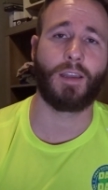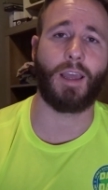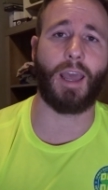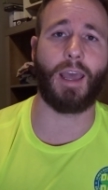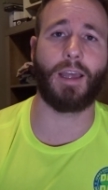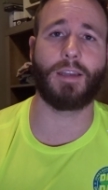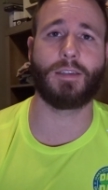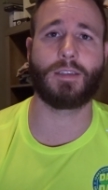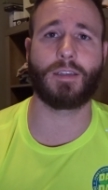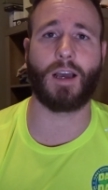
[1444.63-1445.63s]
and
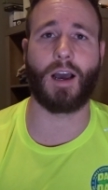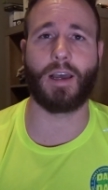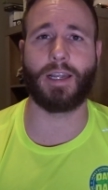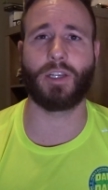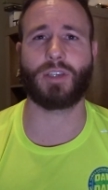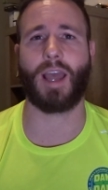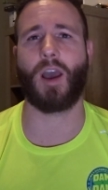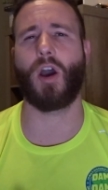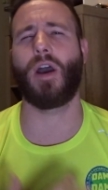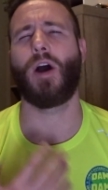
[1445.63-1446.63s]
it just
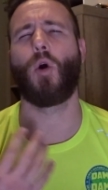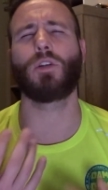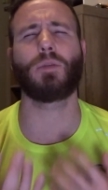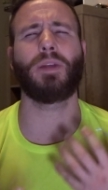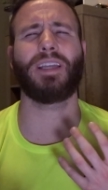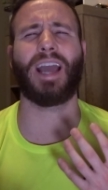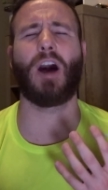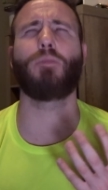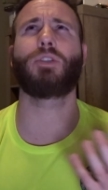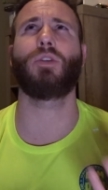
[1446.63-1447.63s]
ultimately
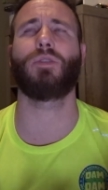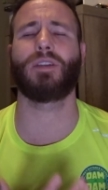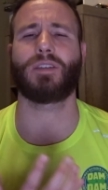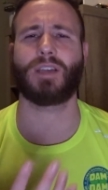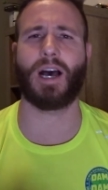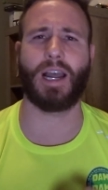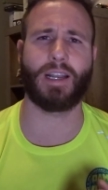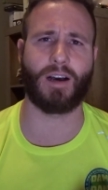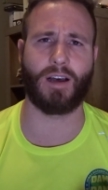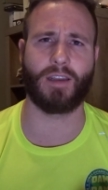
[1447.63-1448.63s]
helps you decide
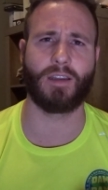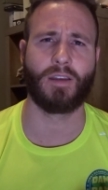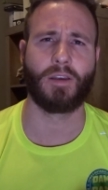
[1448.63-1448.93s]
on